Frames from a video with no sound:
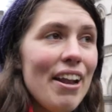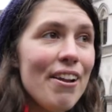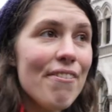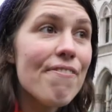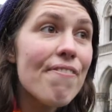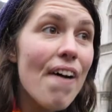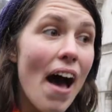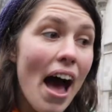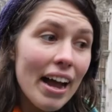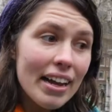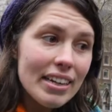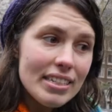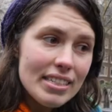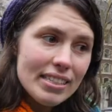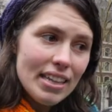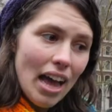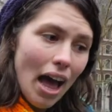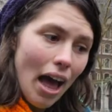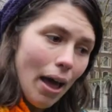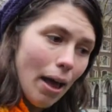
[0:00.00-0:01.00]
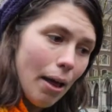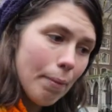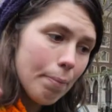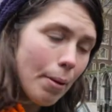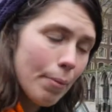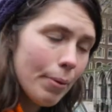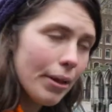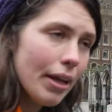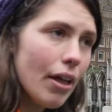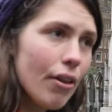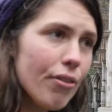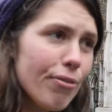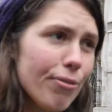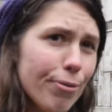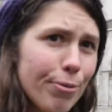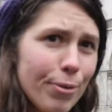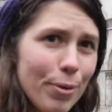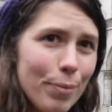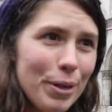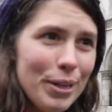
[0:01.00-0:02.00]
and in fact, a uh, public health
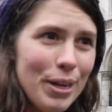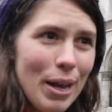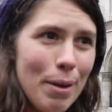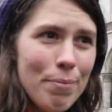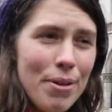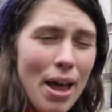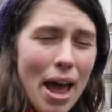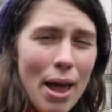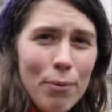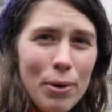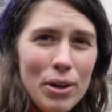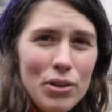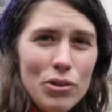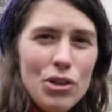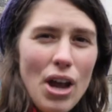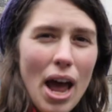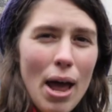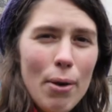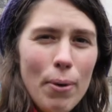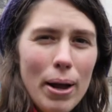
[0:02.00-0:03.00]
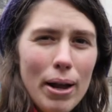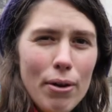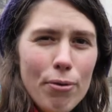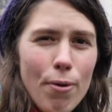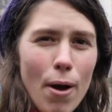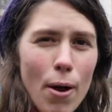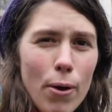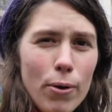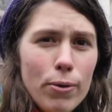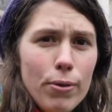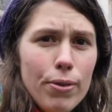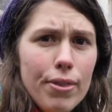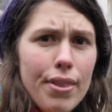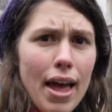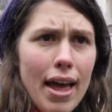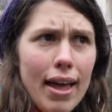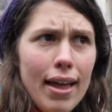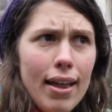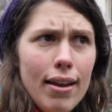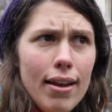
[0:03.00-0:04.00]
reformer named Edwin Chadwick wrote
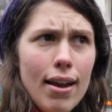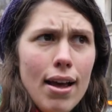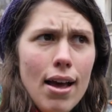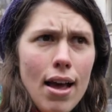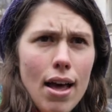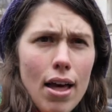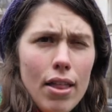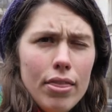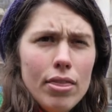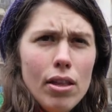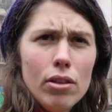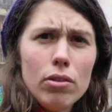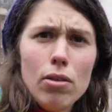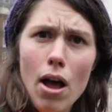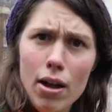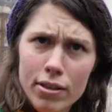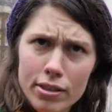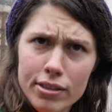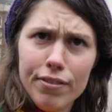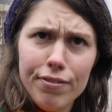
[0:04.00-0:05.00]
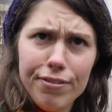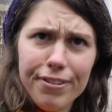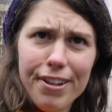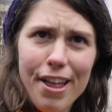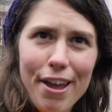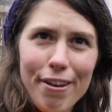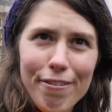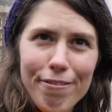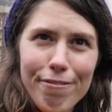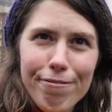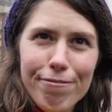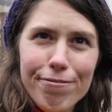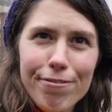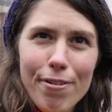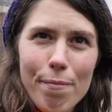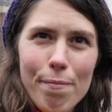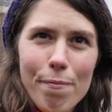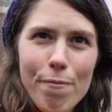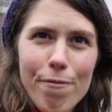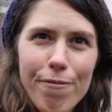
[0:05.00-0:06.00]
that the loss of life
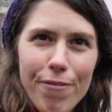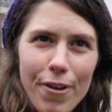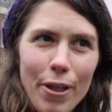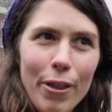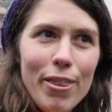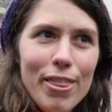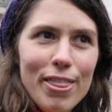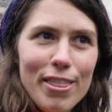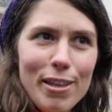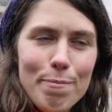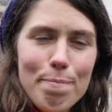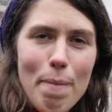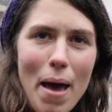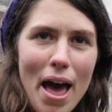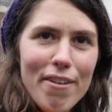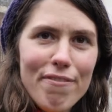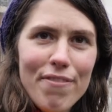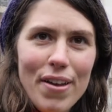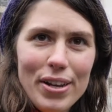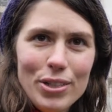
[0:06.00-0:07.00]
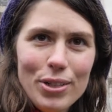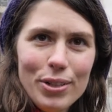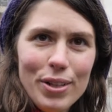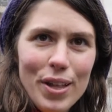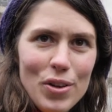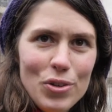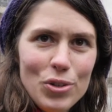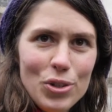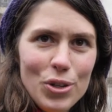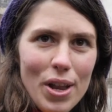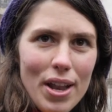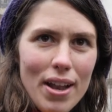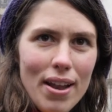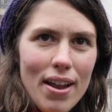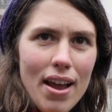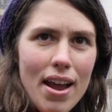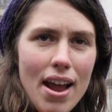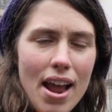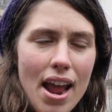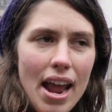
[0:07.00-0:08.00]
from filth and bad ventilation
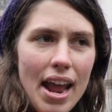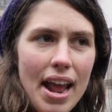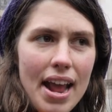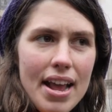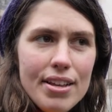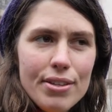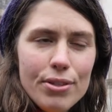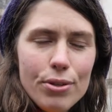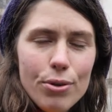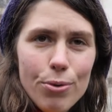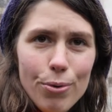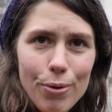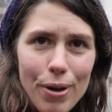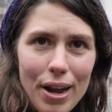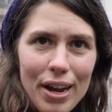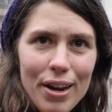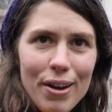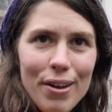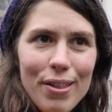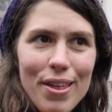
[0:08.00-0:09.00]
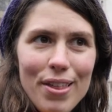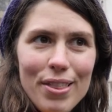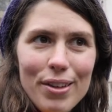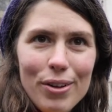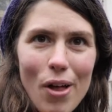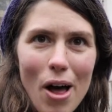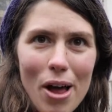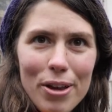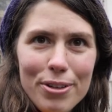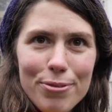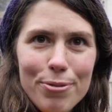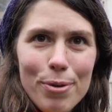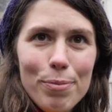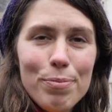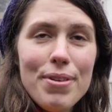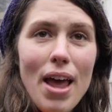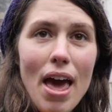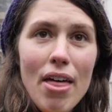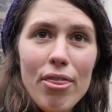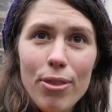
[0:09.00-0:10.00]
is greater than the loss
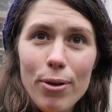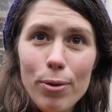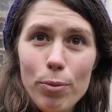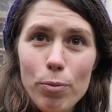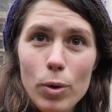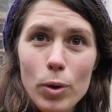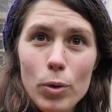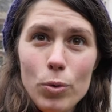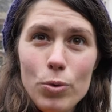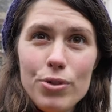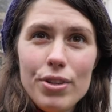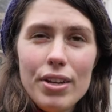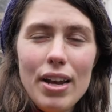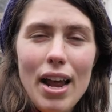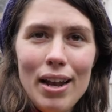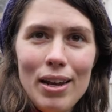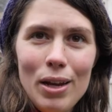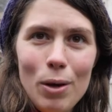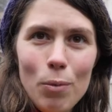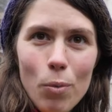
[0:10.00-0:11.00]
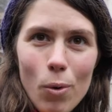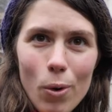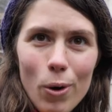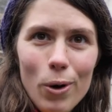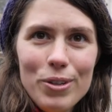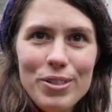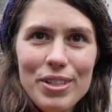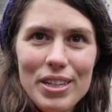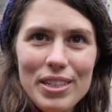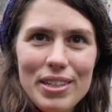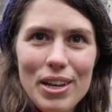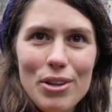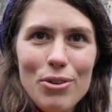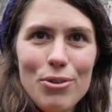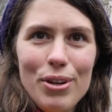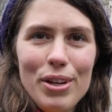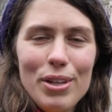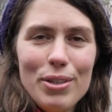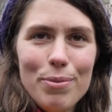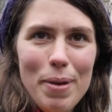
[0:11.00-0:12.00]
from death or wounds in any wars this
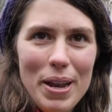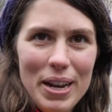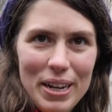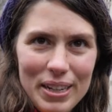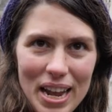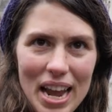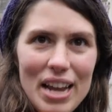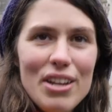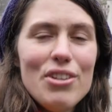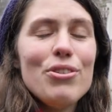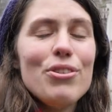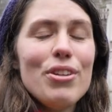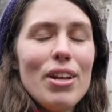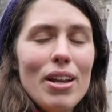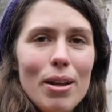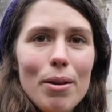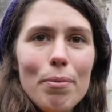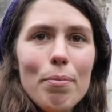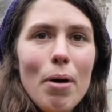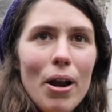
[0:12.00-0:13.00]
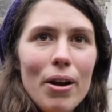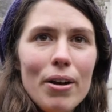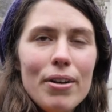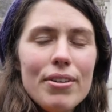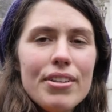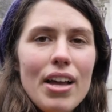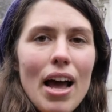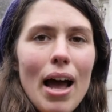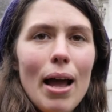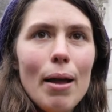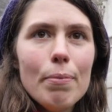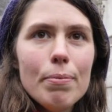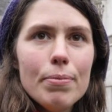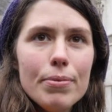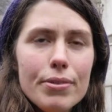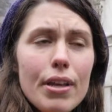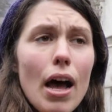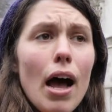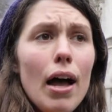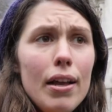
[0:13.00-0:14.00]
country has been engaged in in modern times.
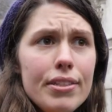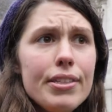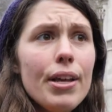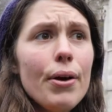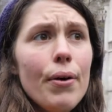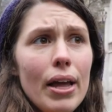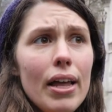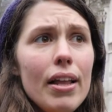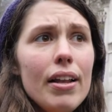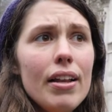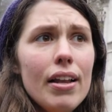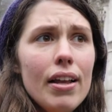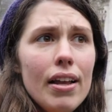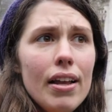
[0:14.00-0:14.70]
Uh, so it,